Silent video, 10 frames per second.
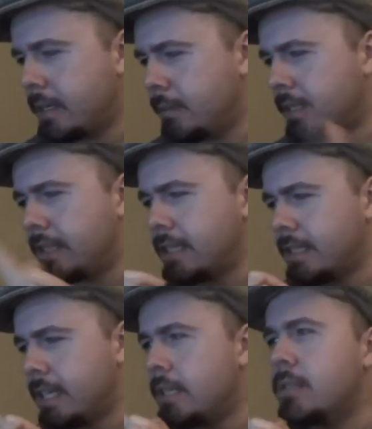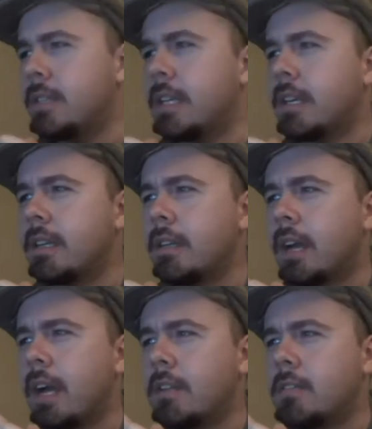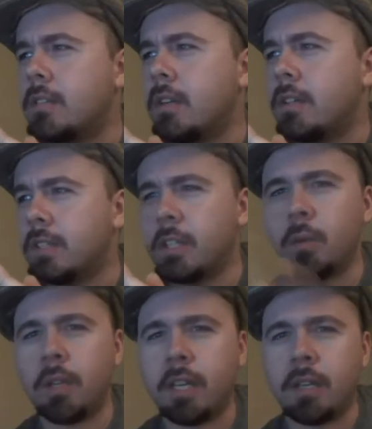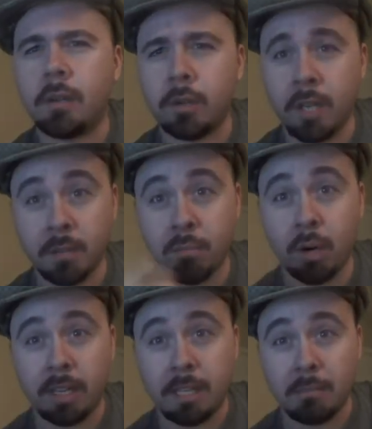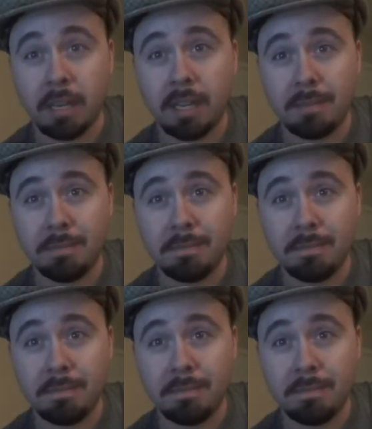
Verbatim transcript: but this sounds like the kind of song that you would hear in Breaking Bad.